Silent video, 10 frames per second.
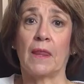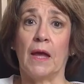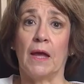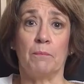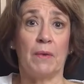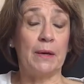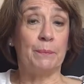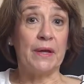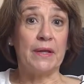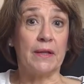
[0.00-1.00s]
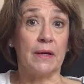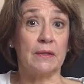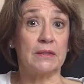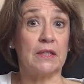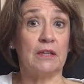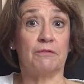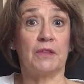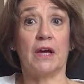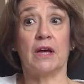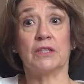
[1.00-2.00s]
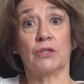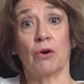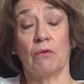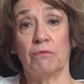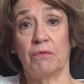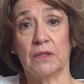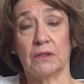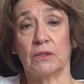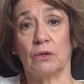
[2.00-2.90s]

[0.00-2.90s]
It may be that if there is a conflict